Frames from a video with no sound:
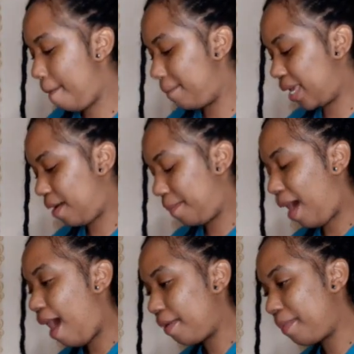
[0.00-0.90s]
big
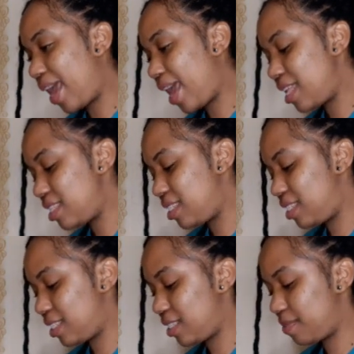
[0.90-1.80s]
compartment.
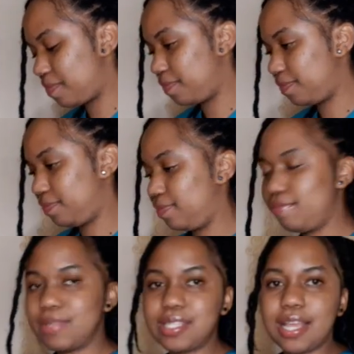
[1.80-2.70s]

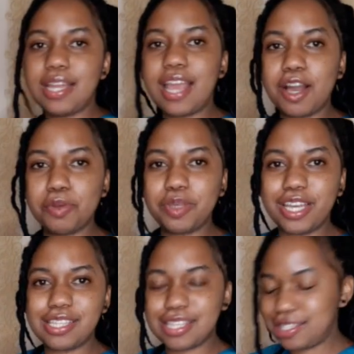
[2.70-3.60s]
Basically, I hope you
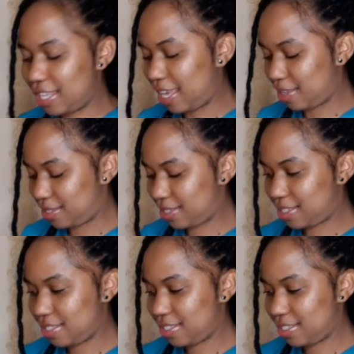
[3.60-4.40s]
guys can see. Yes.